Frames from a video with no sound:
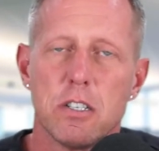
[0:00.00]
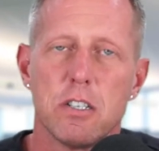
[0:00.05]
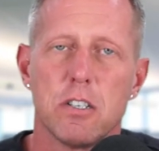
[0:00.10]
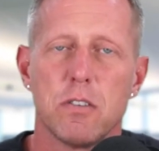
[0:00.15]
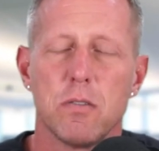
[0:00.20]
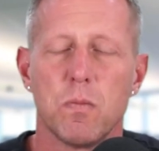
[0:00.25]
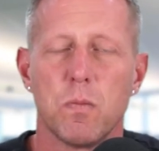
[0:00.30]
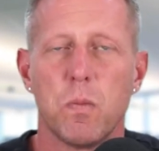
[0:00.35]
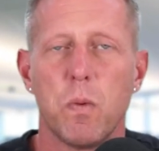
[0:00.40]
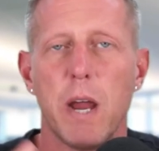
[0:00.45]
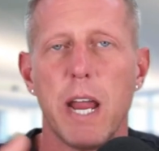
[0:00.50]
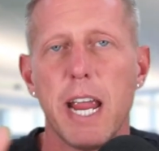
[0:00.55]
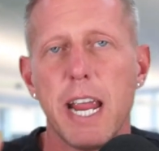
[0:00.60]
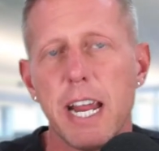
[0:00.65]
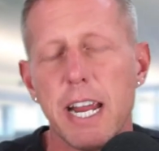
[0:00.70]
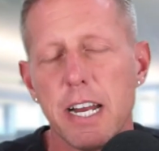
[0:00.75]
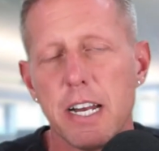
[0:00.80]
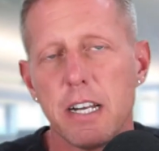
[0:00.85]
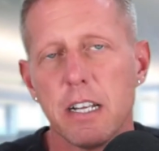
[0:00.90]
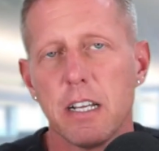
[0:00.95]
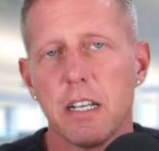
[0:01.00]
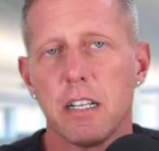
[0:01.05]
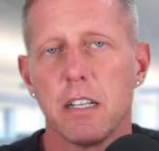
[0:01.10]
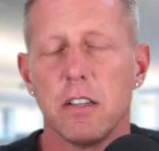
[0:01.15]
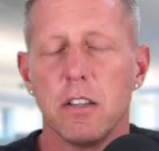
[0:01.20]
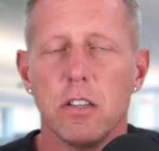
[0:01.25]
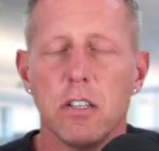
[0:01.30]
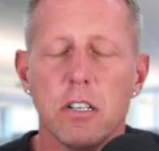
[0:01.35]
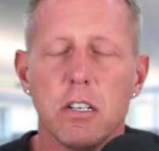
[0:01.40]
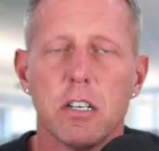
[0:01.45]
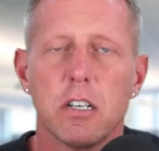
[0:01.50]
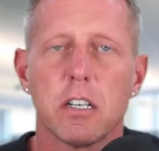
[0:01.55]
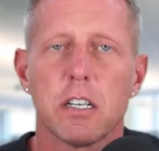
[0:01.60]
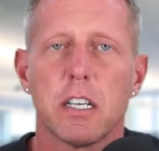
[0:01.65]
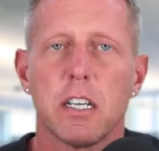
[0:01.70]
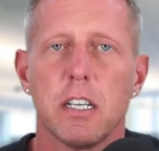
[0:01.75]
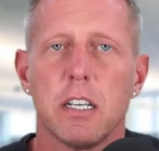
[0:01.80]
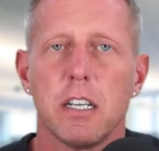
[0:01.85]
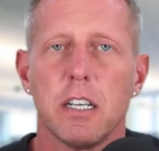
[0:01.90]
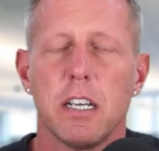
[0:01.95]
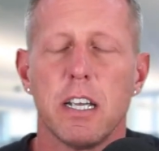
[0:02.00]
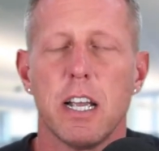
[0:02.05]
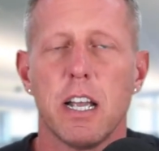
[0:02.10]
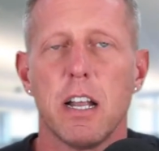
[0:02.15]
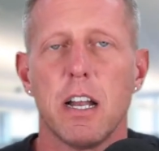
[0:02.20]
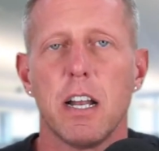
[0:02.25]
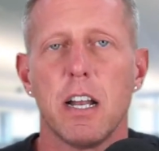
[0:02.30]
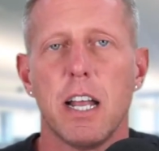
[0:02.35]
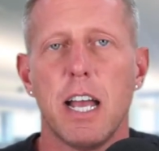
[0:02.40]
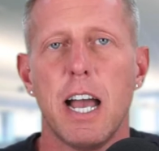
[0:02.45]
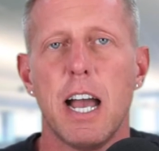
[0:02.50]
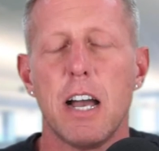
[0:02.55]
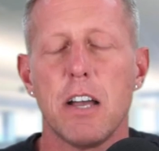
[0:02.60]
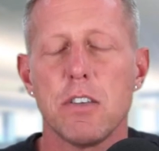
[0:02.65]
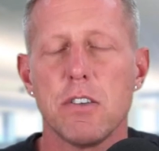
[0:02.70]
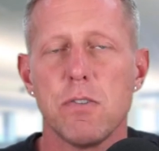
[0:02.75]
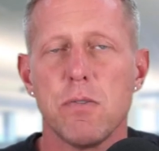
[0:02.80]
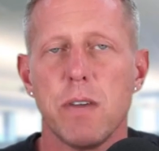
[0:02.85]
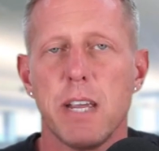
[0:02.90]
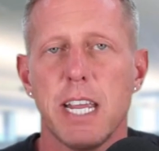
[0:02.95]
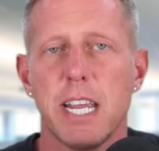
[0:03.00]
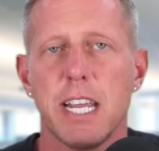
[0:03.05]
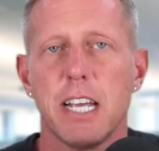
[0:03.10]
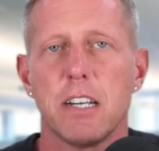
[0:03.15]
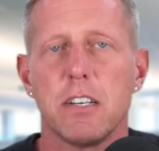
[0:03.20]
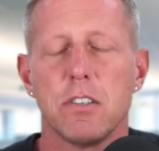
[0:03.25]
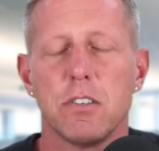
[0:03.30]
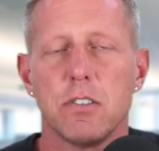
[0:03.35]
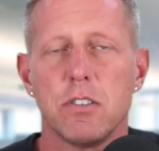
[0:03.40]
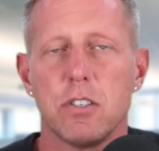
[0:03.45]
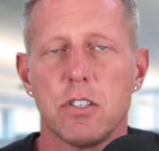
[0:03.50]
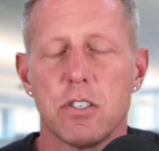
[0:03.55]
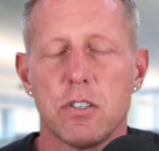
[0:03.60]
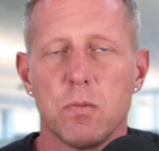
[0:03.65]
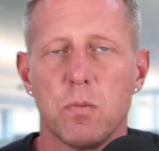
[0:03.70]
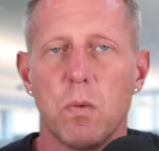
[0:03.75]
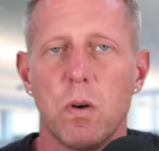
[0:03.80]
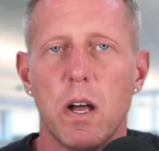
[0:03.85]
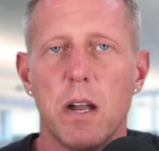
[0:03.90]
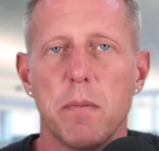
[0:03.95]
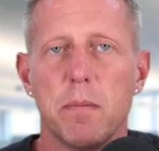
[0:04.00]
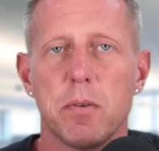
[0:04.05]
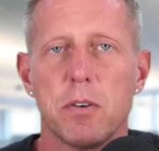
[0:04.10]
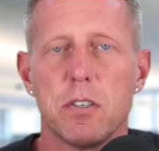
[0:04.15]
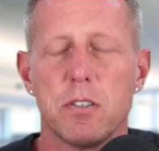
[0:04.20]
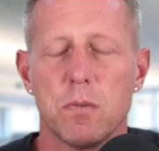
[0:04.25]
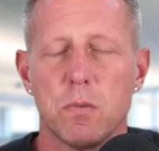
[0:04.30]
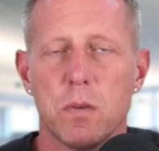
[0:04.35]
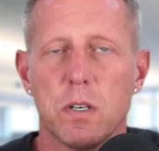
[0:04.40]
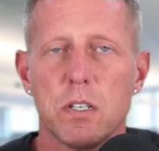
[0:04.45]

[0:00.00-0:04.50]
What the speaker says: way to look at how you handle just one person.